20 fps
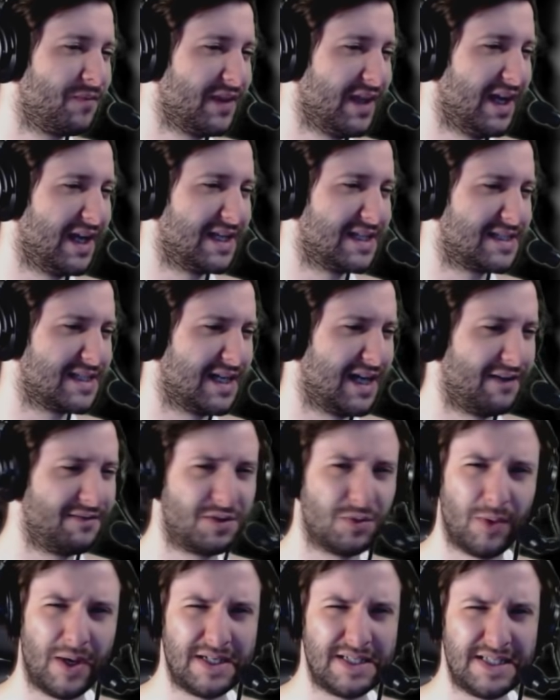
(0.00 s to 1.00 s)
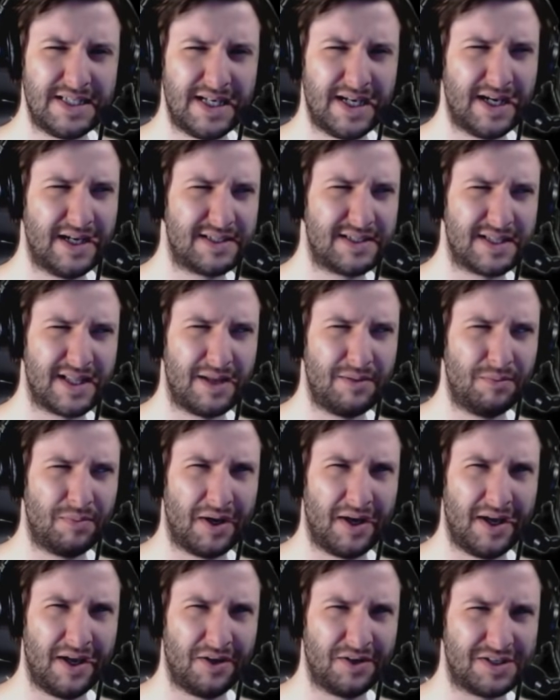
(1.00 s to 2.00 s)
and uh, having to wait a year to then
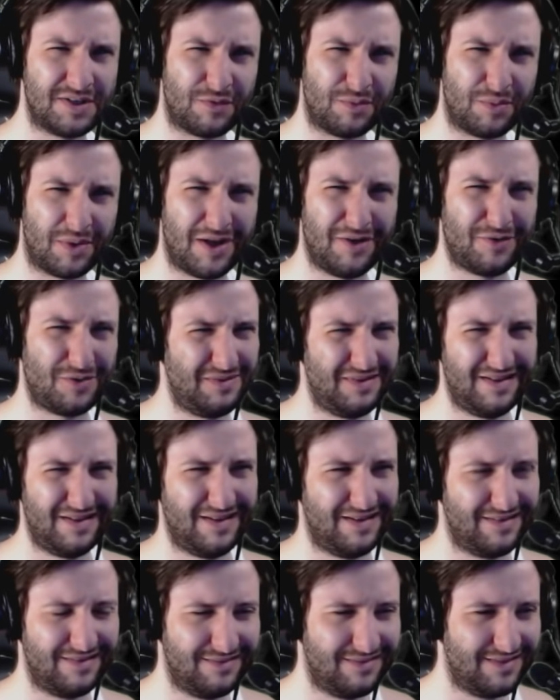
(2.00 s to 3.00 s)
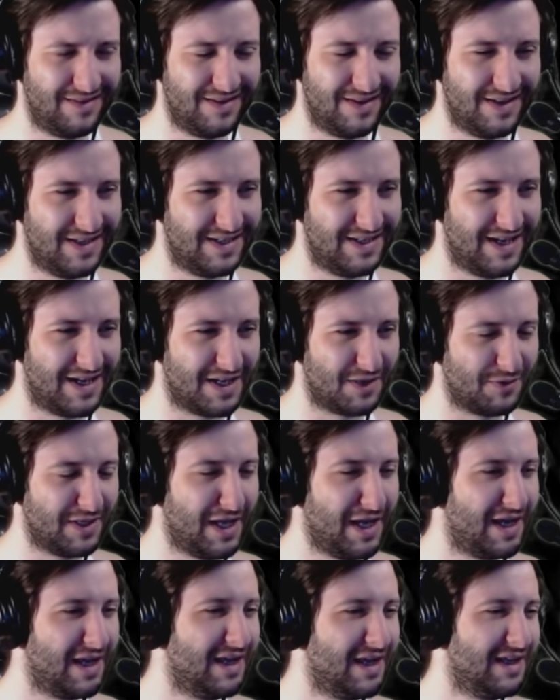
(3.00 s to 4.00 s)
buy it on a different platform. Oh, yeah, I don't want
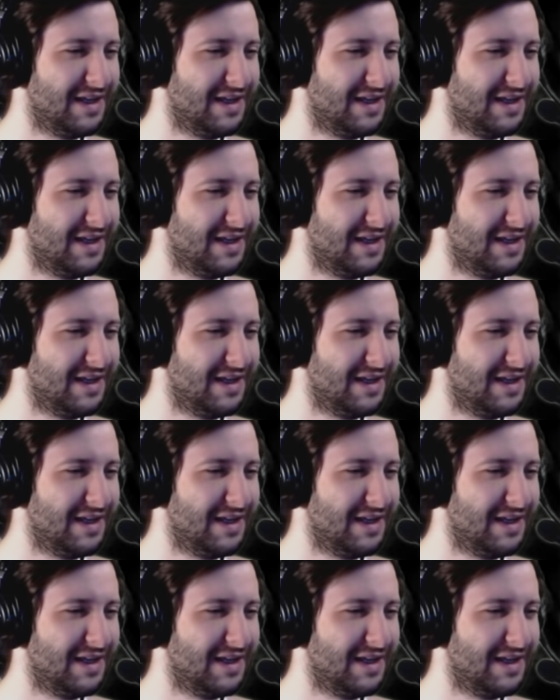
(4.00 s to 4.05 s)
that.